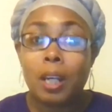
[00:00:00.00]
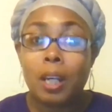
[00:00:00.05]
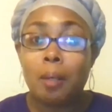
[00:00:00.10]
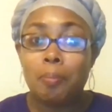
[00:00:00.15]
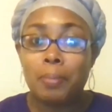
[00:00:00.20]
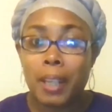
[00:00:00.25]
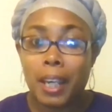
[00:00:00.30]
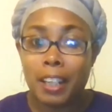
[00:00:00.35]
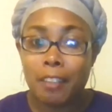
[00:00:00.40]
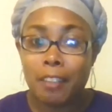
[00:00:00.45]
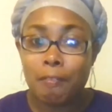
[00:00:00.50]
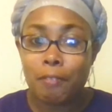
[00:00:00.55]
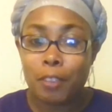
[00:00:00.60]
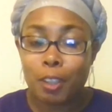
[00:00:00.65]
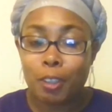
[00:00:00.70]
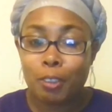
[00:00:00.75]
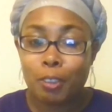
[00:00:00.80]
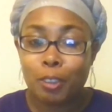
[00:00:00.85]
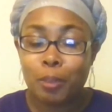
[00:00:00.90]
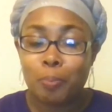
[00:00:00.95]
updated
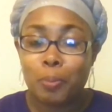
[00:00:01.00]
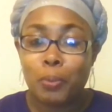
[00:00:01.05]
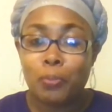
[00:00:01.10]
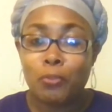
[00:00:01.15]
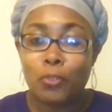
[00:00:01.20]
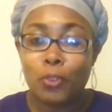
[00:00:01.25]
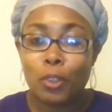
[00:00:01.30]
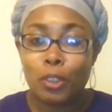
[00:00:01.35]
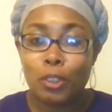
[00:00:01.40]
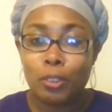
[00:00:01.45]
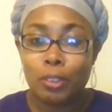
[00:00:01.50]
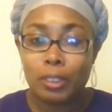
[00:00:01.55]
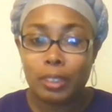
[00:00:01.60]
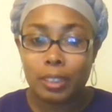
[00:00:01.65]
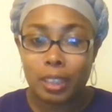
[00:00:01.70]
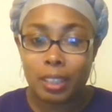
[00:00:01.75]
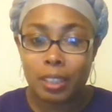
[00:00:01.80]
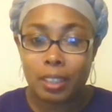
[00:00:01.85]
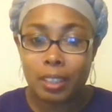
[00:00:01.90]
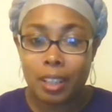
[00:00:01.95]
first before you
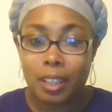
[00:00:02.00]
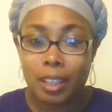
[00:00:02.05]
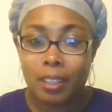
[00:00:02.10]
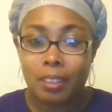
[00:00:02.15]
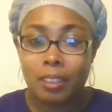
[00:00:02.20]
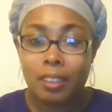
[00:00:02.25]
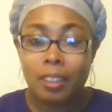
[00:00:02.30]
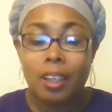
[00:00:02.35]
send that,